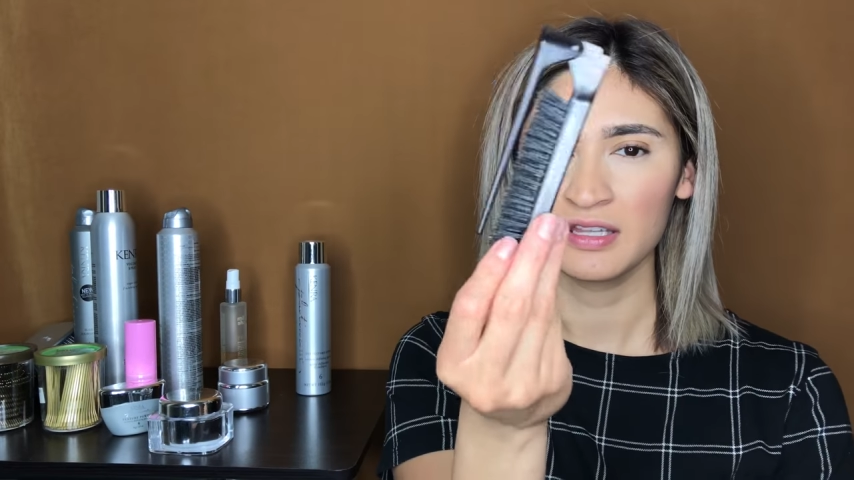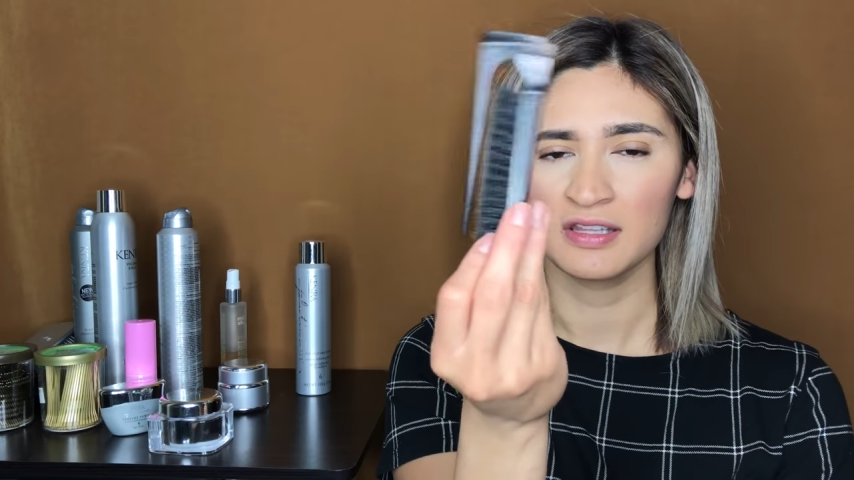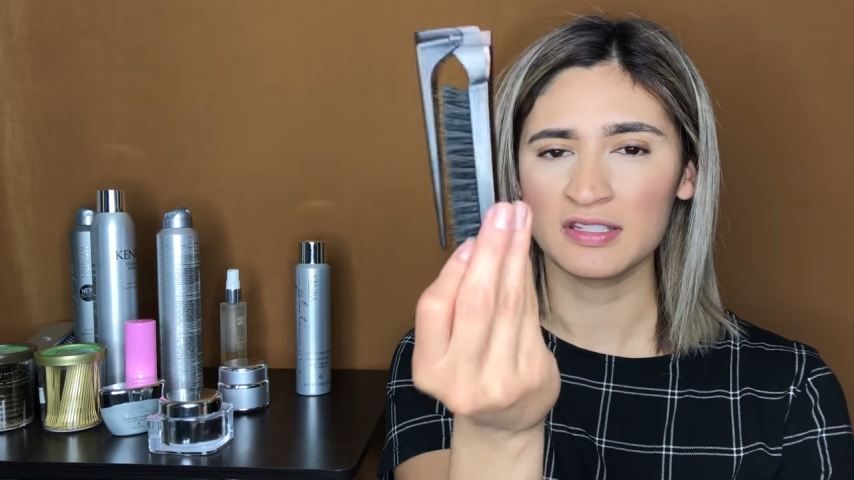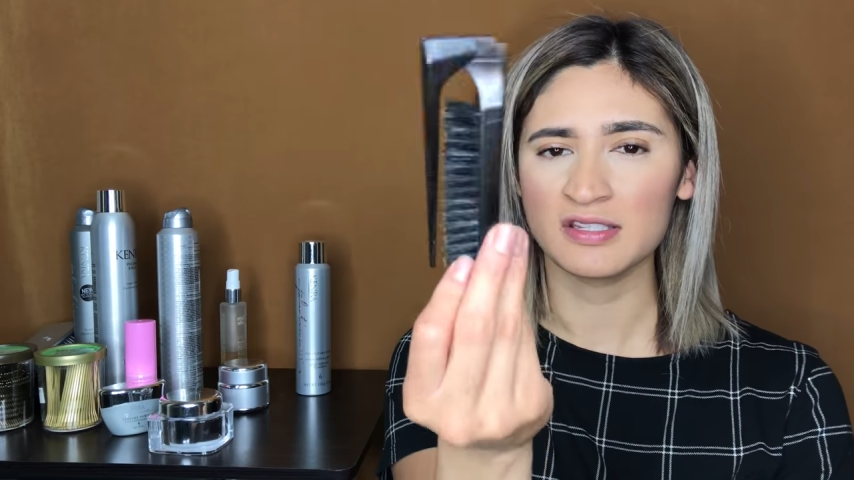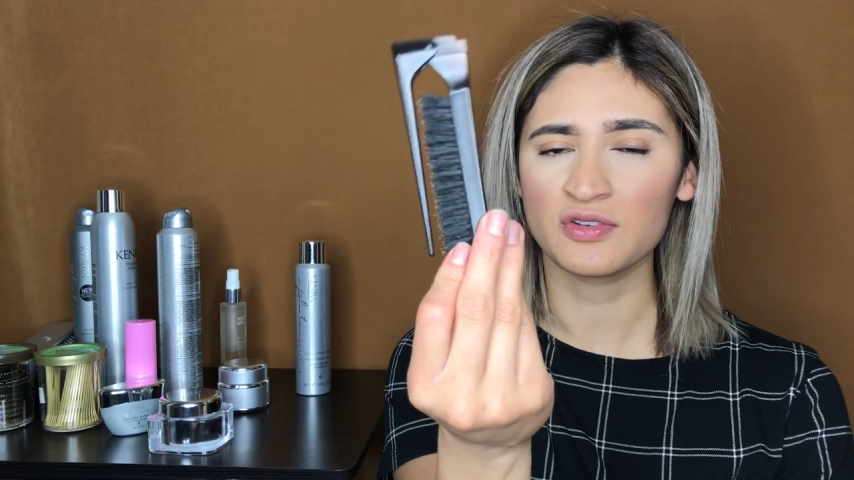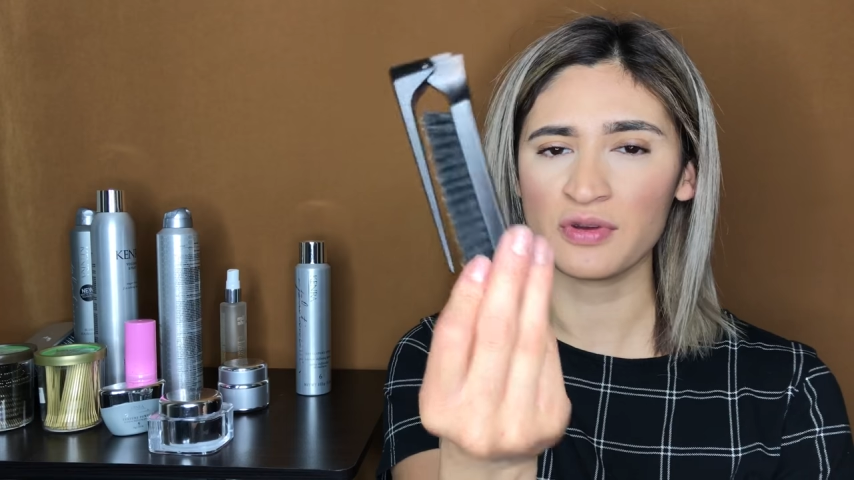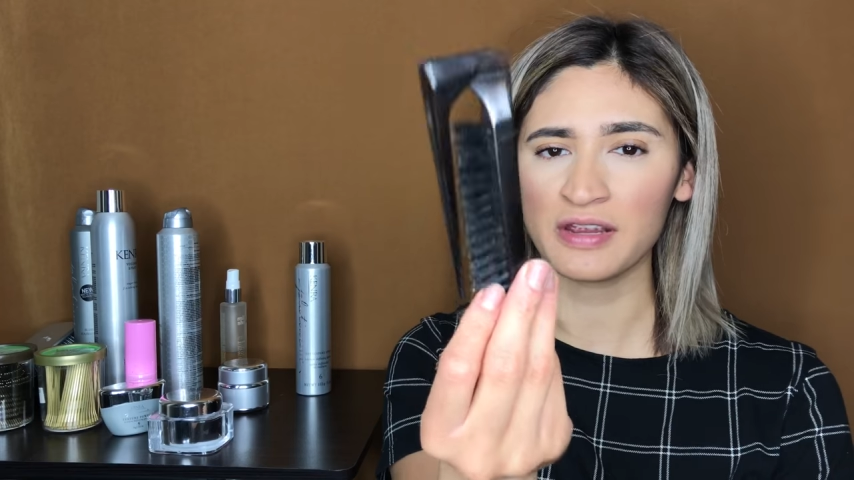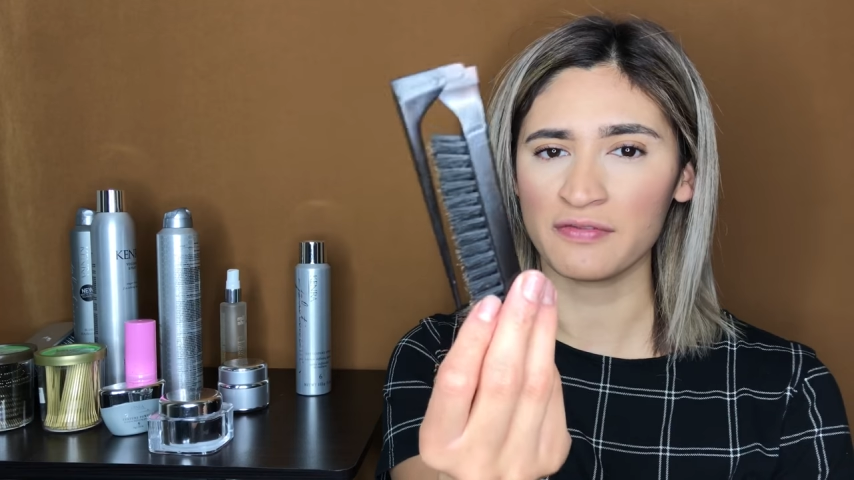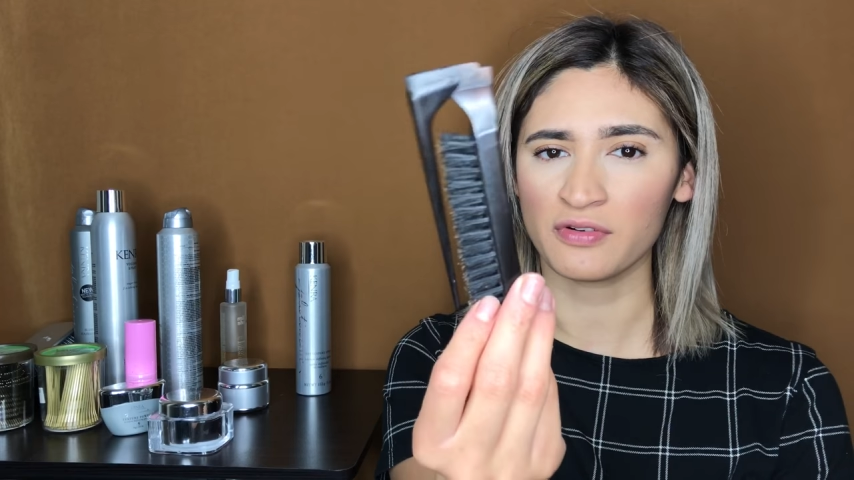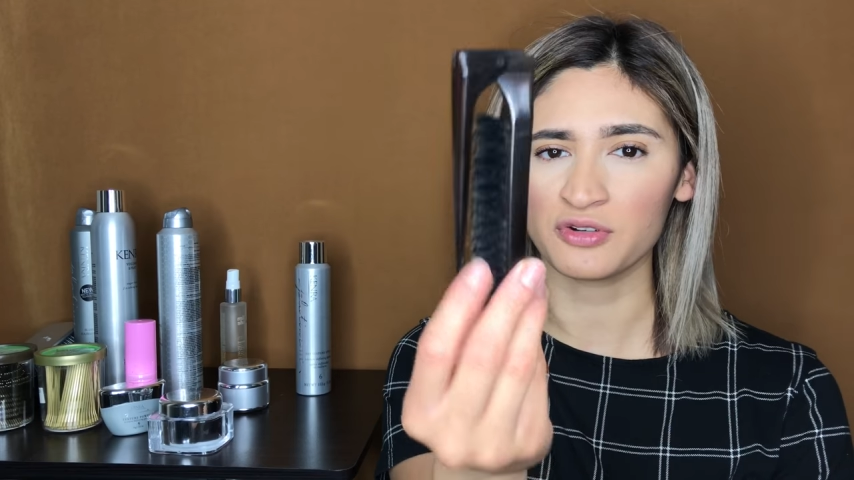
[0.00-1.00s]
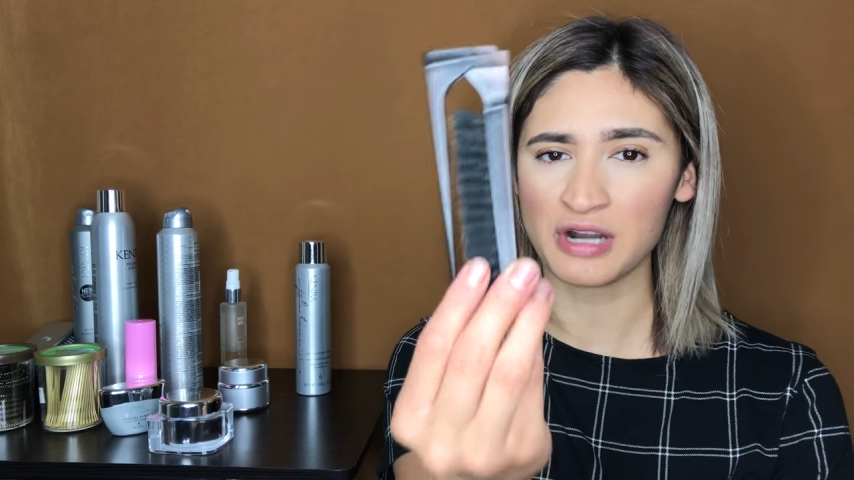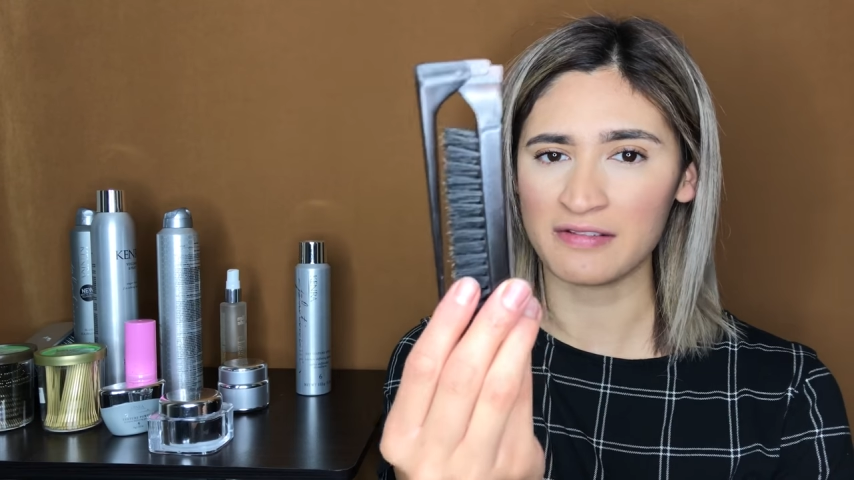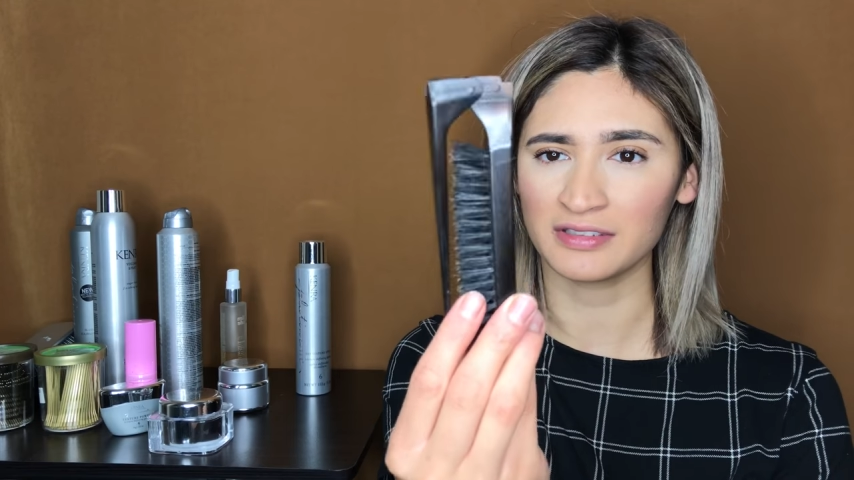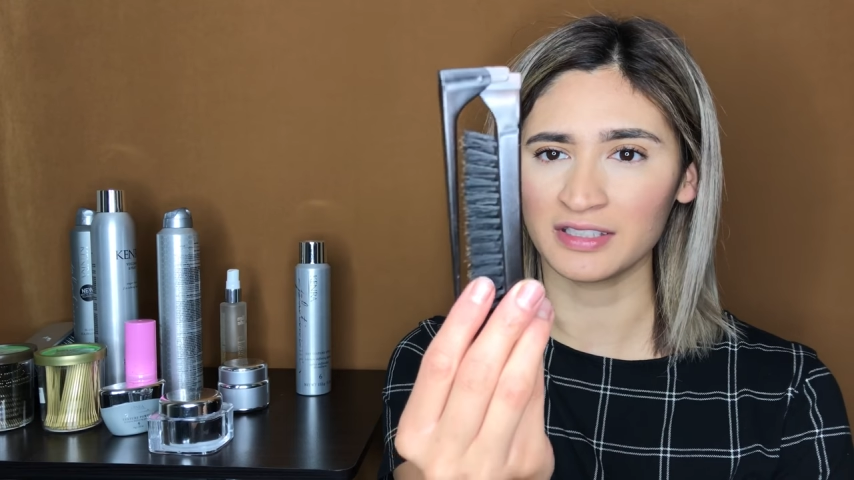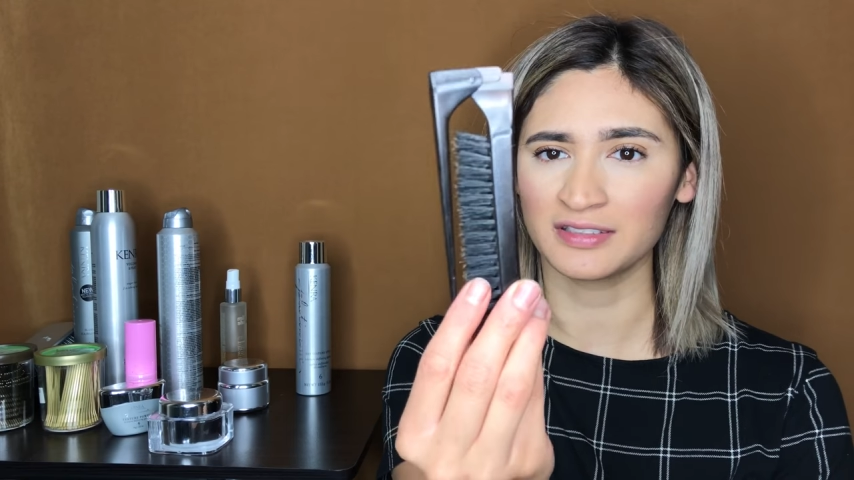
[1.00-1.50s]
This is great for
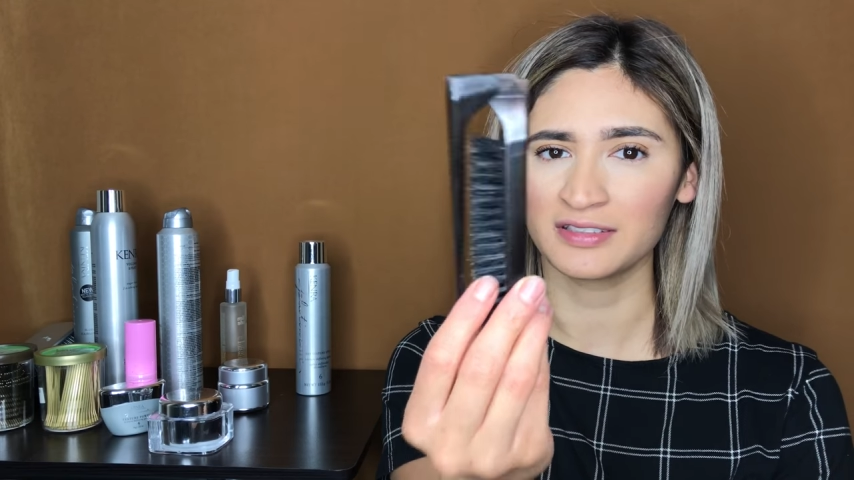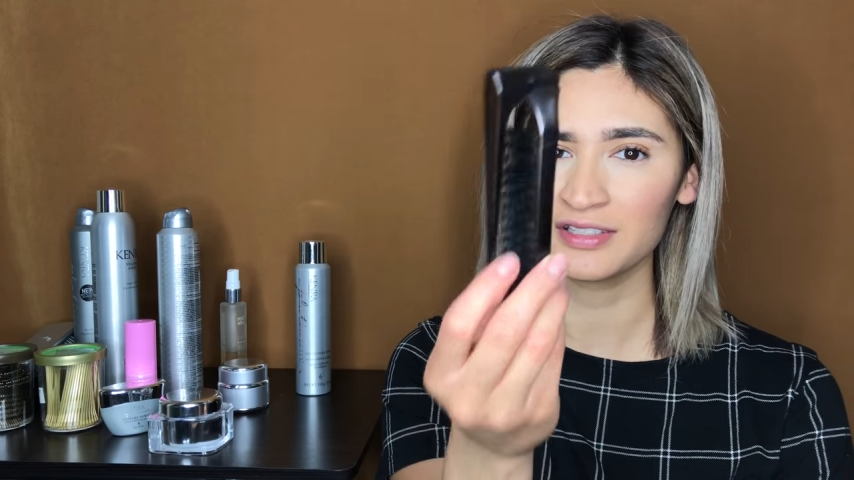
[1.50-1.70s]
traveling.